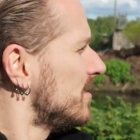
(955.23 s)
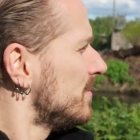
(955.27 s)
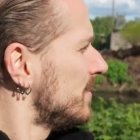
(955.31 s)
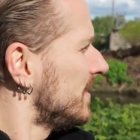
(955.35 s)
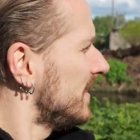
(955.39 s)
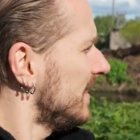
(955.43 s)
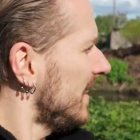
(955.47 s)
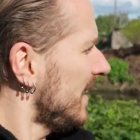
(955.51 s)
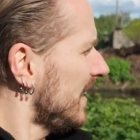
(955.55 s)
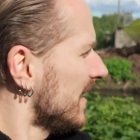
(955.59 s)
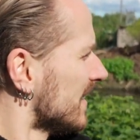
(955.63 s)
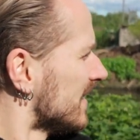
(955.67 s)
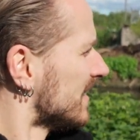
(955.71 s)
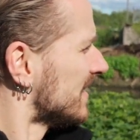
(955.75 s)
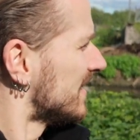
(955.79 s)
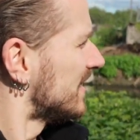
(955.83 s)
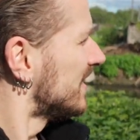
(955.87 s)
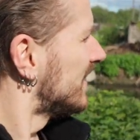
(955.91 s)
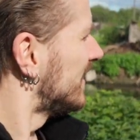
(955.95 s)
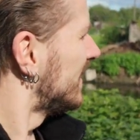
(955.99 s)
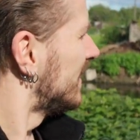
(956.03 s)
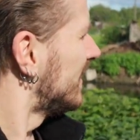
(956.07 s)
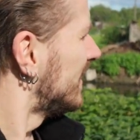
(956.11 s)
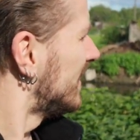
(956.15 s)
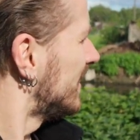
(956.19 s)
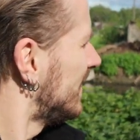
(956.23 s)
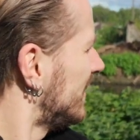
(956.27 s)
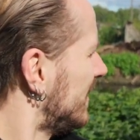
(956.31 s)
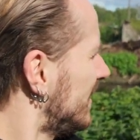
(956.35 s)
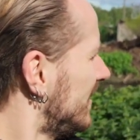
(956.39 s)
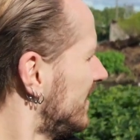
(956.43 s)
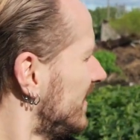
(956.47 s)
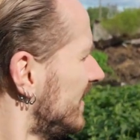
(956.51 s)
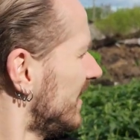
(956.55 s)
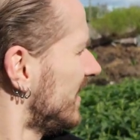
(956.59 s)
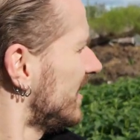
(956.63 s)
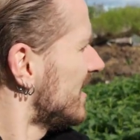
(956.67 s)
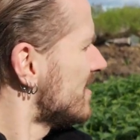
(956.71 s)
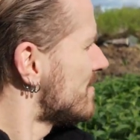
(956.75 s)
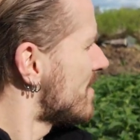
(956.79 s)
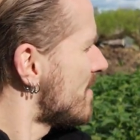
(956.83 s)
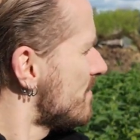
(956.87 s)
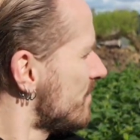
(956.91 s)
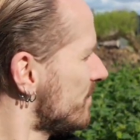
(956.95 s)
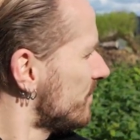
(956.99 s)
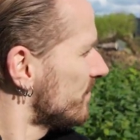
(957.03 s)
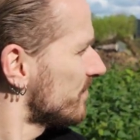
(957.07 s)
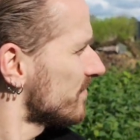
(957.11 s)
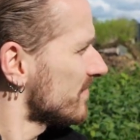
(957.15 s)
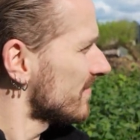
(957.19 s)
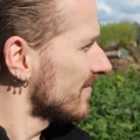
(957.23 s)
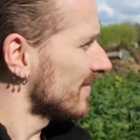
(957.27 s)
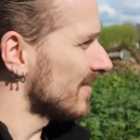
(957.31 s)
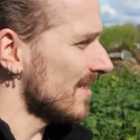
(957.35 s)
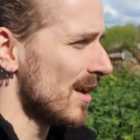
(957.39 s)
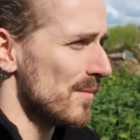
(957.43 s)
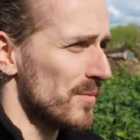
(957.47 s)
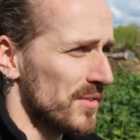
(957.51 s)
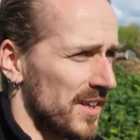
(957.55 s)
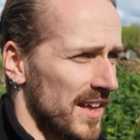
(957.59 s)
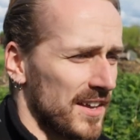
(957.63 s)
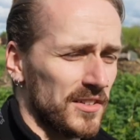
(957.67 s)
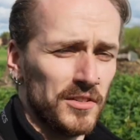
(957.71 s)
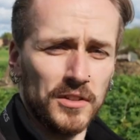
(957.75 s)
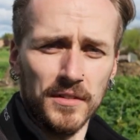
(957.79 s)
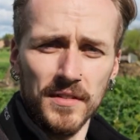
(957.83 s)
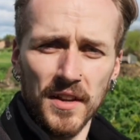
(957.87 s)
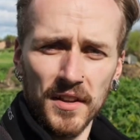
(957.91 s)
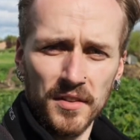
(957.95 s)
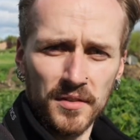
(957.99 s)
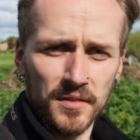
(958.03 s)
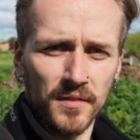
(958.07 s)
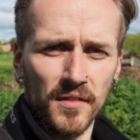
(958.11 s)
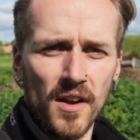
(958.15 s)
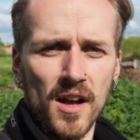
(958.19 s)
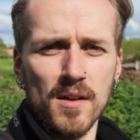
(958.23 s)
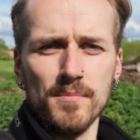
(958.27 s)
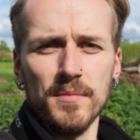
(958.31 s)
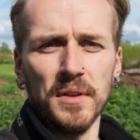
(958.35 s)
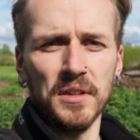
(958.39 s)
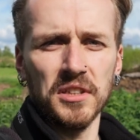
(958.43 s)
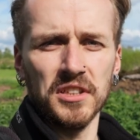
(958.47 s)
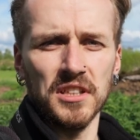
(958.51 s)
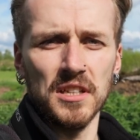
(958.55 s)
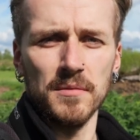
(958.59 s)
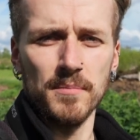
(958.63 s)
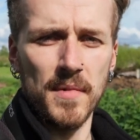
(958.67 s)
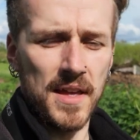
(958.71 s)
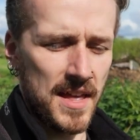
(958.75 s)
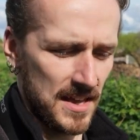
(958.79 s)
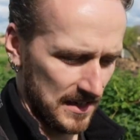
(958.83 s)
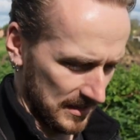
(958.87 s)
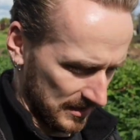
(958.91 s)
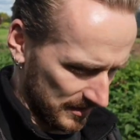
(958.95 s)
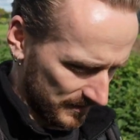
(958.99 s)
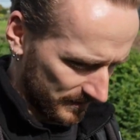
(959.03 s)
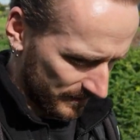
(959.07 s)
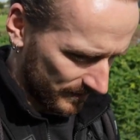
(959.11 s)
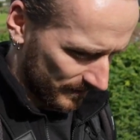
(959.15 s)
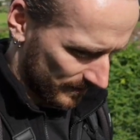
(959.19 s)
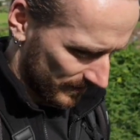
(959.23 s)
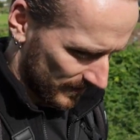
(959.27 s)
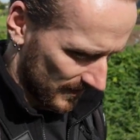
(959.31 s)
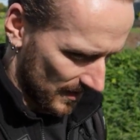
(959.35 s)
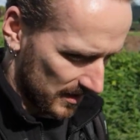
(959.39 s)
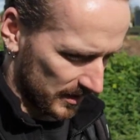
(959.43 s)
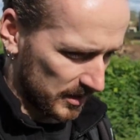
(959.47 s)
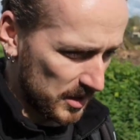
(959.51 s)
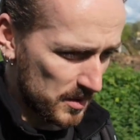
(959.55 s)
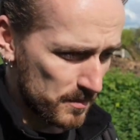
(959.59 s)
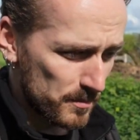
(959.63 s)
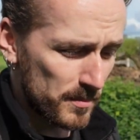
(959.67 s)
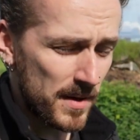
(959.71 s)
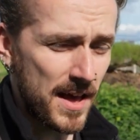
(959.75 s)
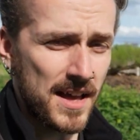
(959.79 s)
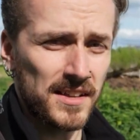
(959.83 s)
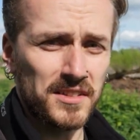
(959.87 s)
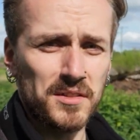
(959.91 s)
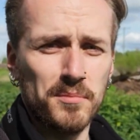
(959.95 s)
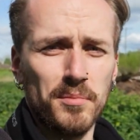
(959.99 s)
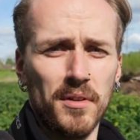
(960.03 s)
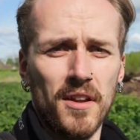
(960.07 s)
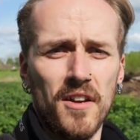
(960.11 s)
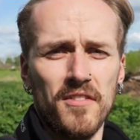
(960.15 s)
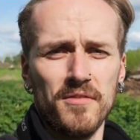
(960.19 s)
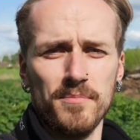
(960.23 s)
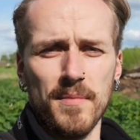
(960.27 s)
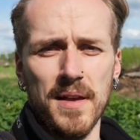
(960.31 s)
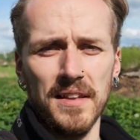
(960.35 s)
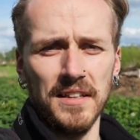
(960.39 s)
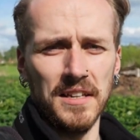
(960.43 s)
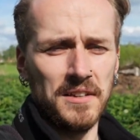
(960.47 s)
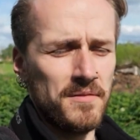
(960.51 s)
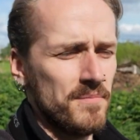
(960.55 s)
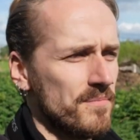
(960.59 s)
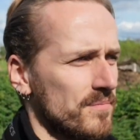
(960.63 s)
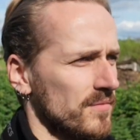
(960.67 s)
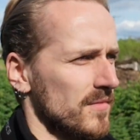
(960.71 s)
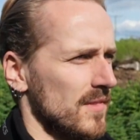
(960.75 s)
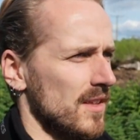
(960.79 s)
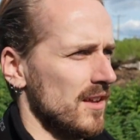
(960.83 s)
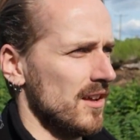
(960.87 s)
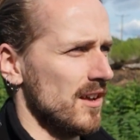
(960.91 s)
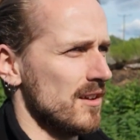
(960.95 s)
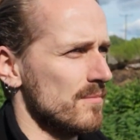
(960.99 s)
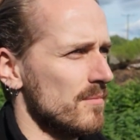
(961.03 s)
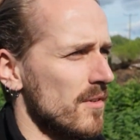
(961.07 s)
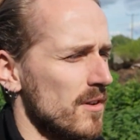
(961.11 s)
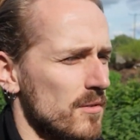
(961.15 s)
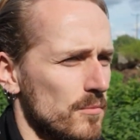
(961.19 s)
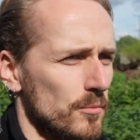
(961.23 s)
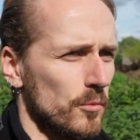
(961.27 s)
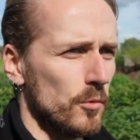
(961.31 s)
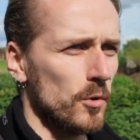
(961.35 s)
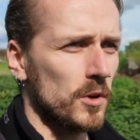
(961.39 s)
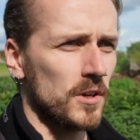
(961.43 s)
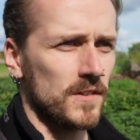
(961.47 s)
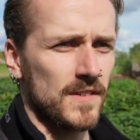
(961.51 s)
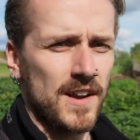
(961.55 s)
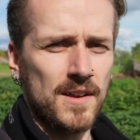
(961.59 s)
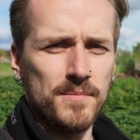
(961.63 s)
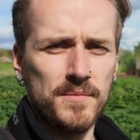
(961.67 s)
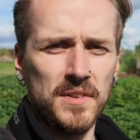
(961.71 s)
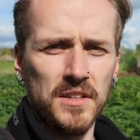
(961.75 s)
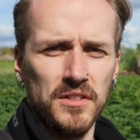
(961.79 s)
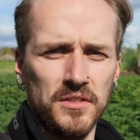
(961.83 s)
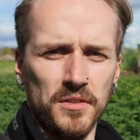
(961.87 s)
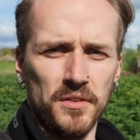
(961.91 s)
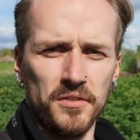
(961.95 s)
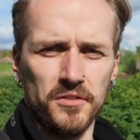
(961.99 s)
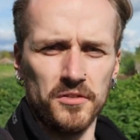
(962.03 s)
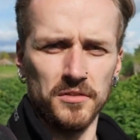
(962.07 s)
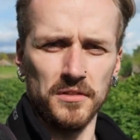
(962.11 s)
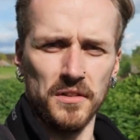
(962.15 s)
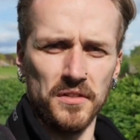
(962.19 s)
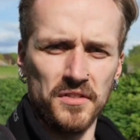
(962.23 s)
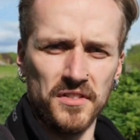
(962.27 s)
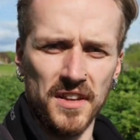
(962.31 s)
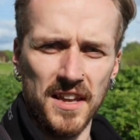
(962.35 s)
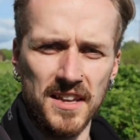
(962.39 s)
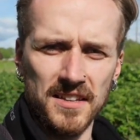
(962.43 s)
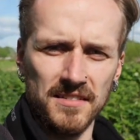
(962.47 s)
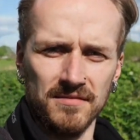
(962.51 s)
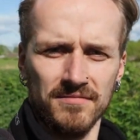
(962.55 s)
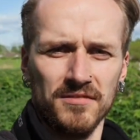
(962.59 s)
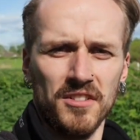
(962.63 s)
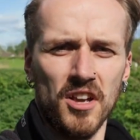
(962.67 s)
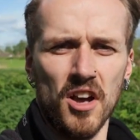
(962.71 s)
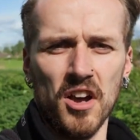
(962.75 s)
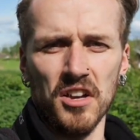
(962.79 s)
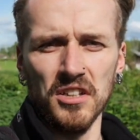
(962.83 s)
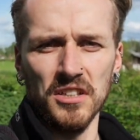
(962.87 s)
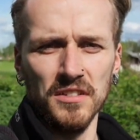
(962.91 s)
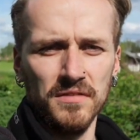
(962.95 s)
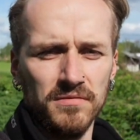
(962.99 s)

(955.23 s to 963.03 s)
But yeah, man, I'm saying all this, I've got a mission in my head. I'm going back to Blythe Meadow. I might walk around the industrial estate, kind